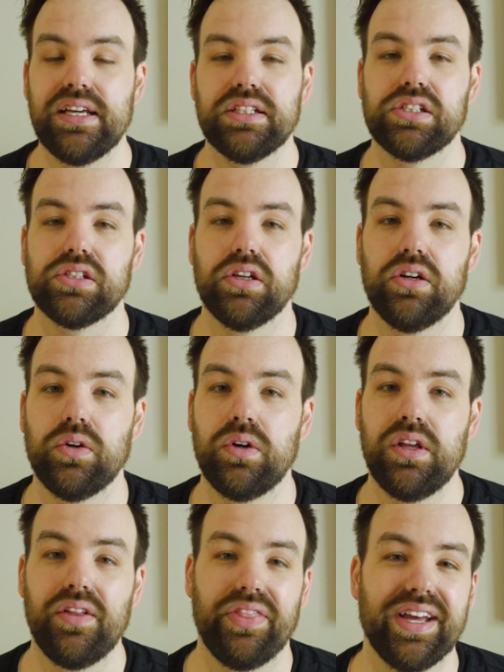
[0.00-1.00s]
So
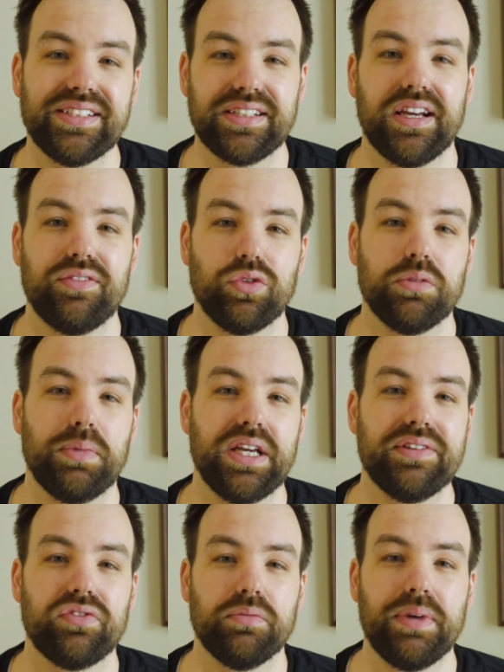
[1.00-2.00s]
that's kind of where my
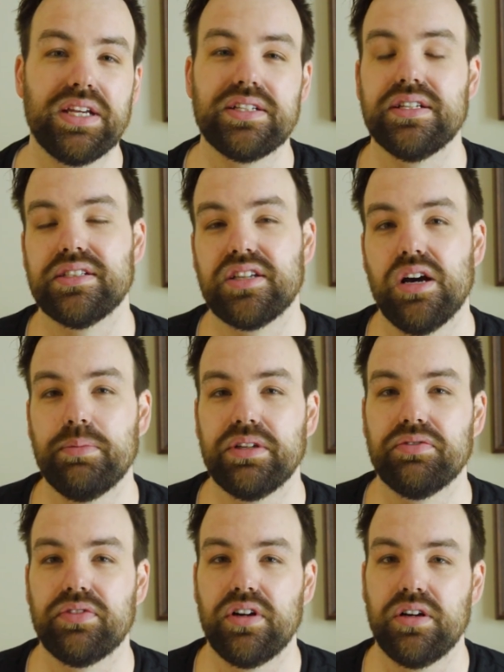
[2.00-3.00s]
information is coming
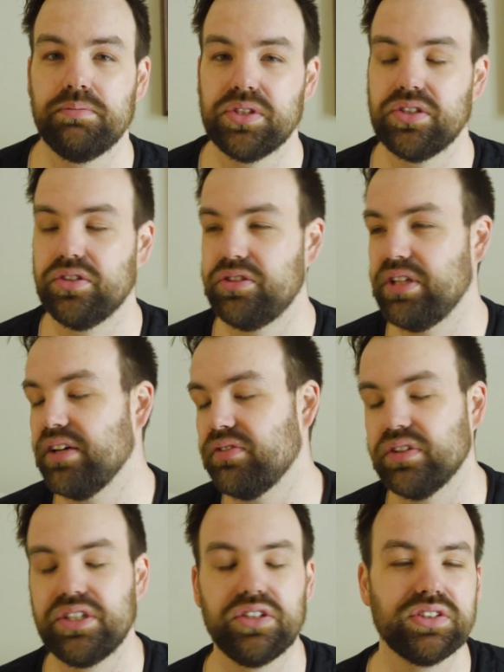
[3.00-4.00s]
from. So
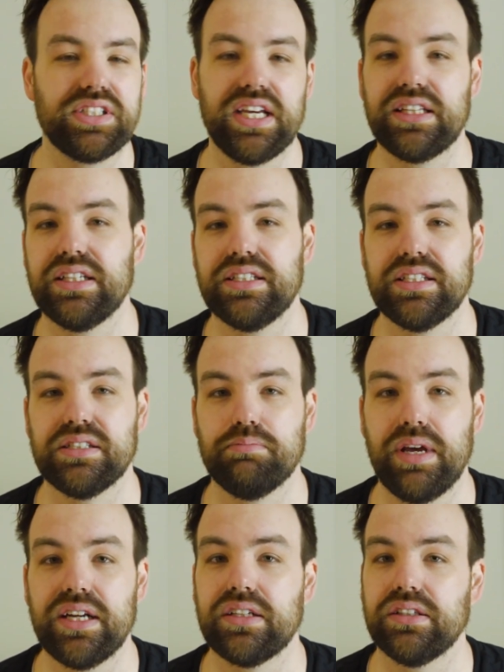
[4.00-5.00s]
definitely don't take this as
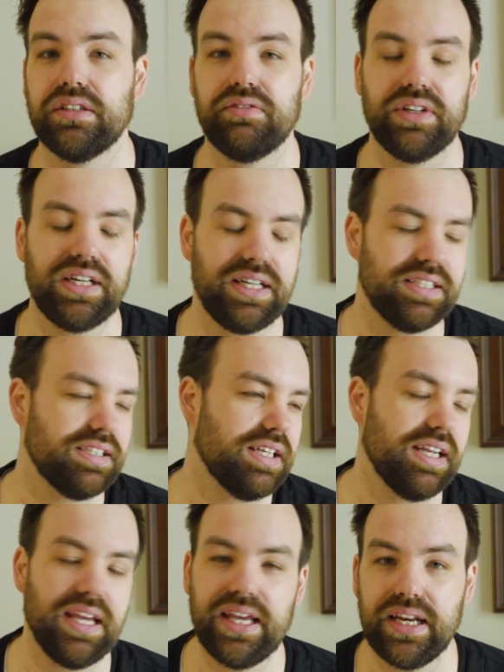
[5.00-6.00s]
medical advice
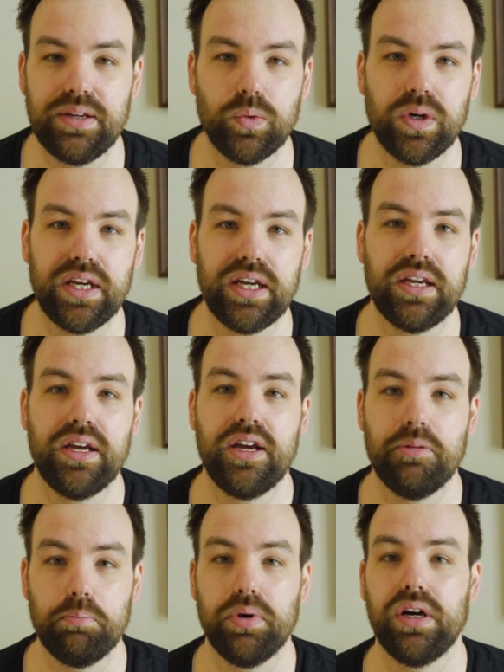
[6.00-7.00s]
in any way,
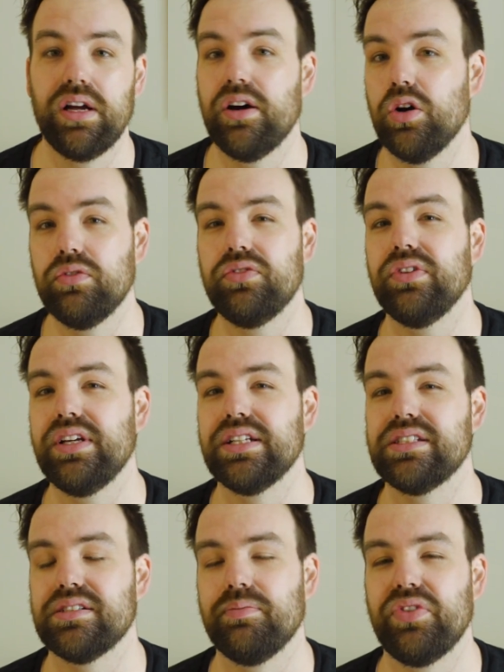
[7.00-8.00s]
but hopefully
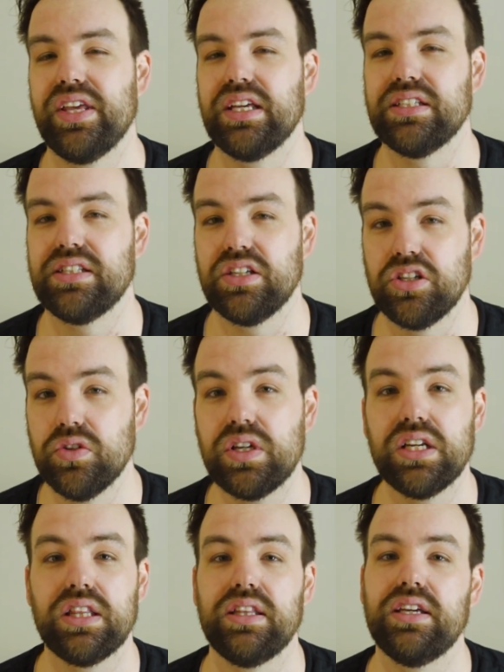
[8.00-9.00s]
it's some things that you
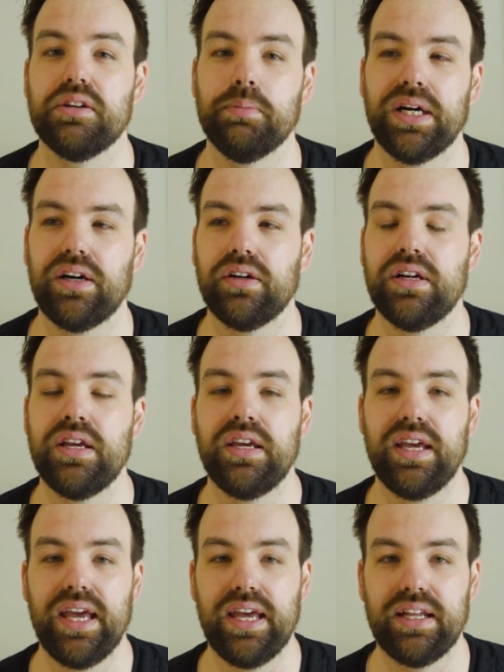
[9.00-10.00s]
can think about
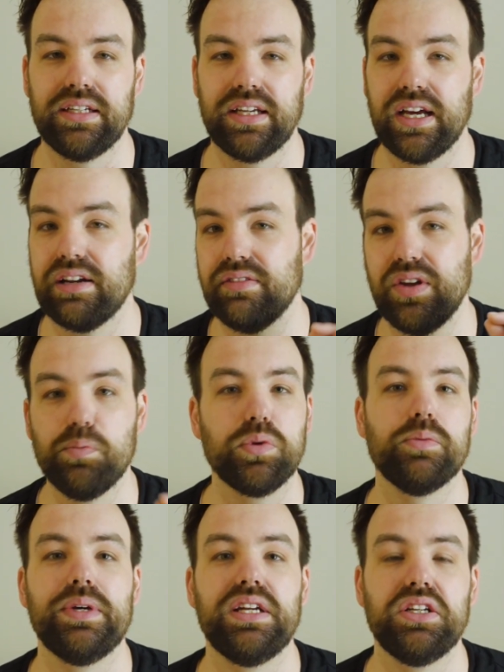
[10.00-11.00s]
and kind of
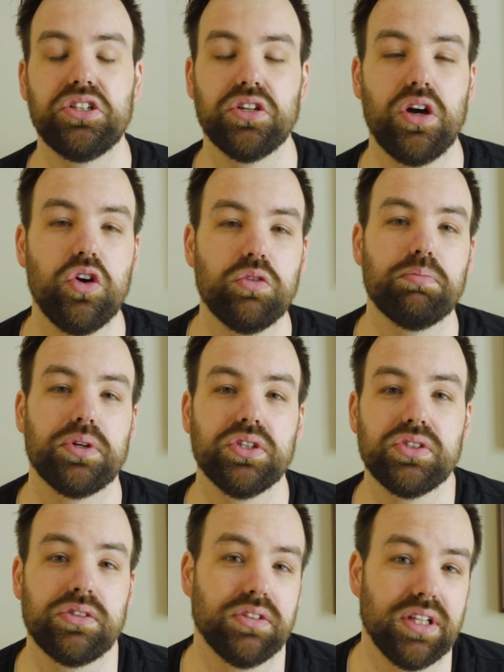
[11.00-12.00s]
implement into your own
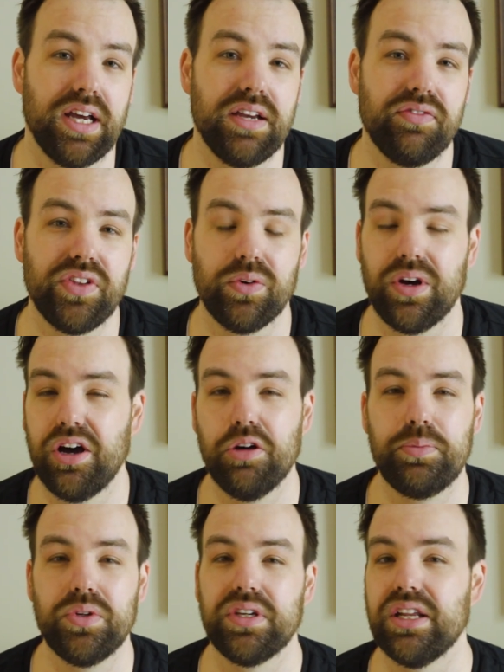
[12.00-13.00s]
personal life that will
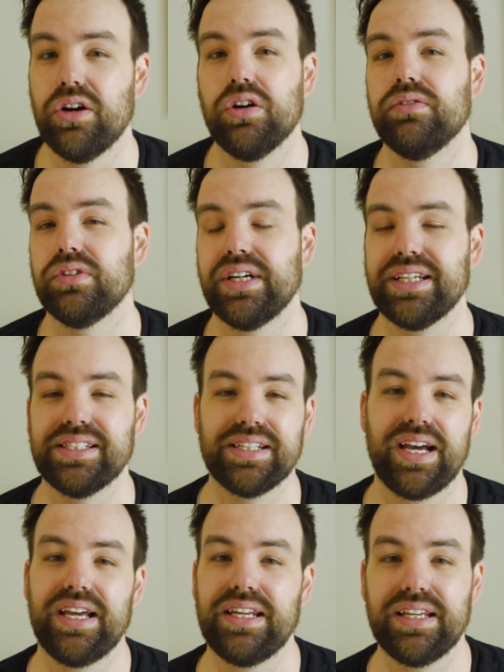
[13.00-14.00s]
help you get over
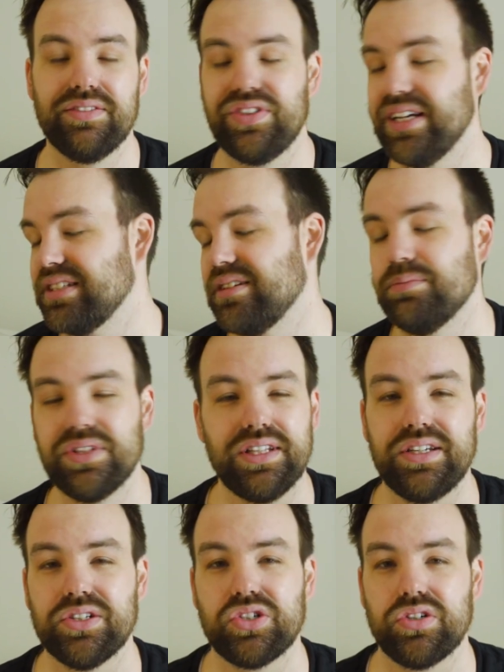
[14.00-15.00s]
anxiety if that's something that
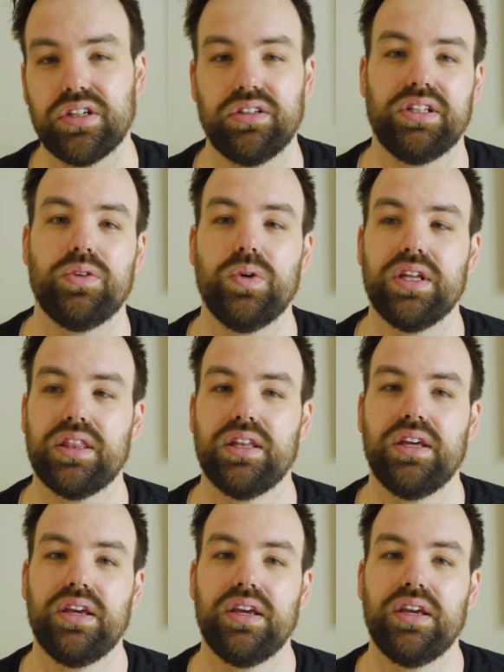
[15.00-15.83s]
you're struggling with.